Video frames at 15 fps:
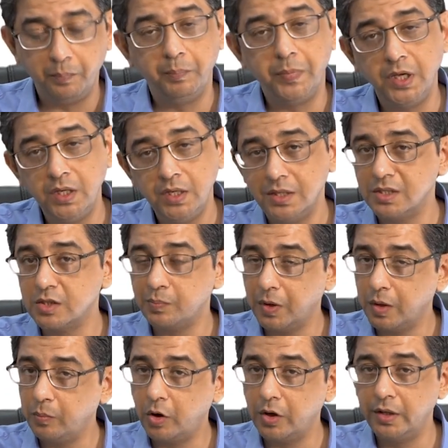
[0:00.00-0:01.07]
P is
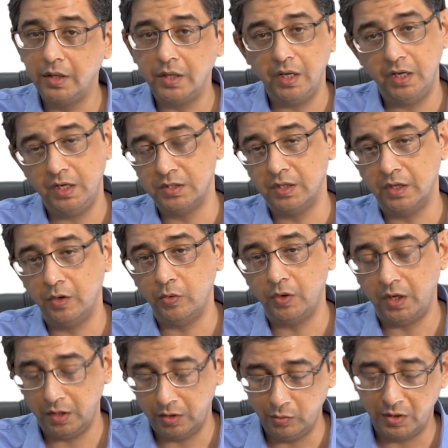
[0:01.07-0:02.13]
pulmonic, A is
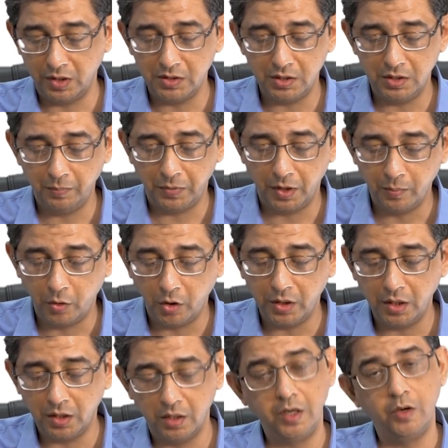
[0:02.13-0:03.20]
aortic. You can see
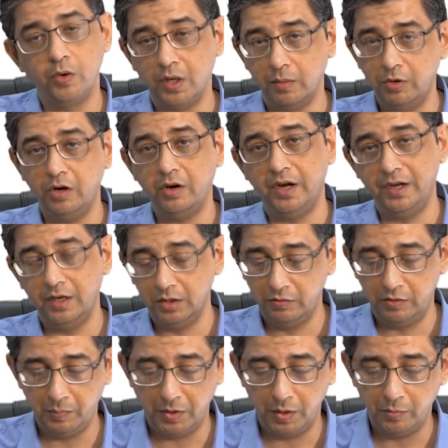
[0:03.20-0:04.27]
pulmonic and aortic. I'm not writing the
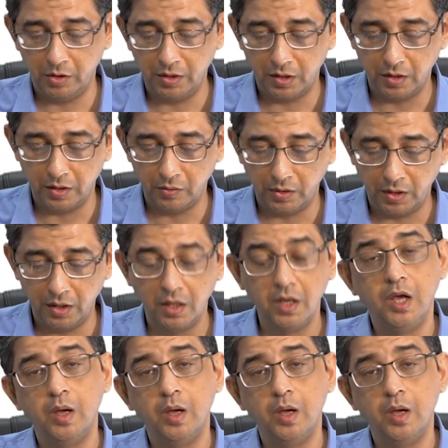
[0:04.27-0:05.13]
word pulmonic and aortic.